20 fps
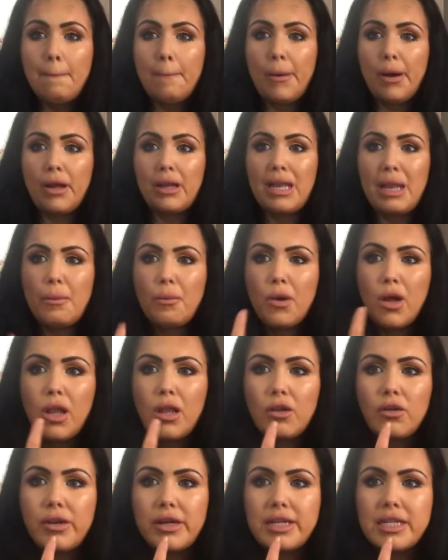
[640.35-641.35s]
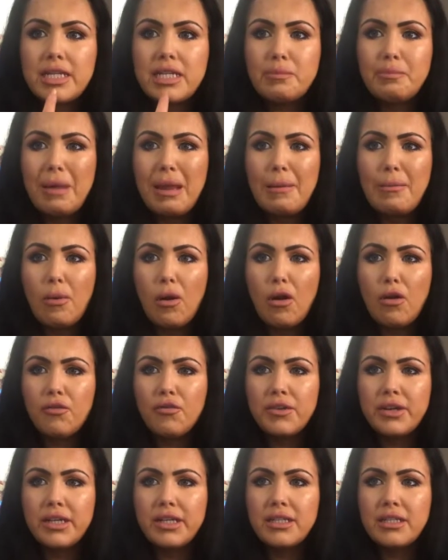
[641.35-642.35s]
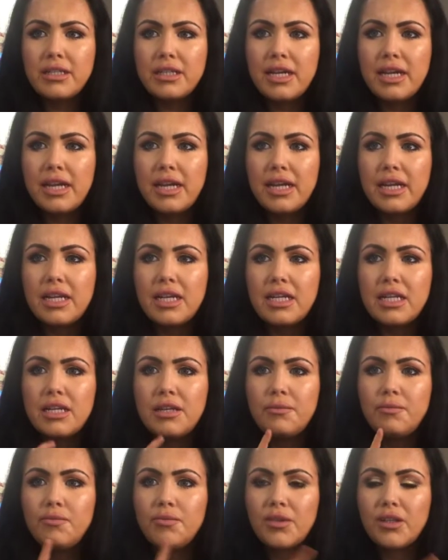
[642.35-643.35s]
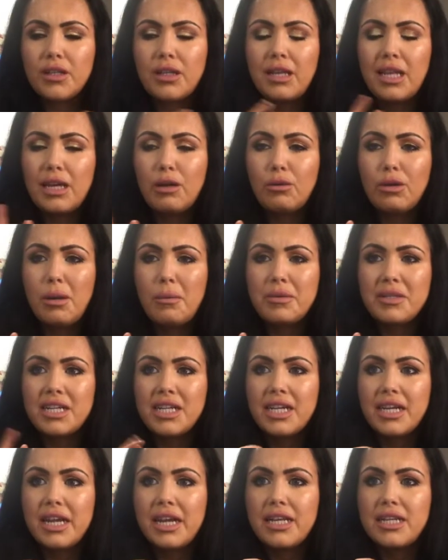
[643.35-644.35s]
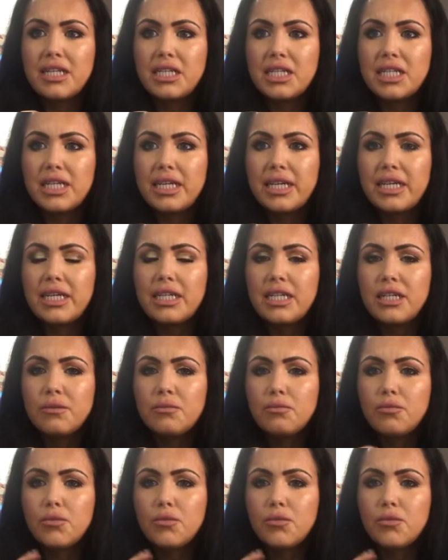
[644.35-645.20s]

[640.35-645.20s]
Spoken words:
But lip colour is Be Perfect in liquid lipstick in the shade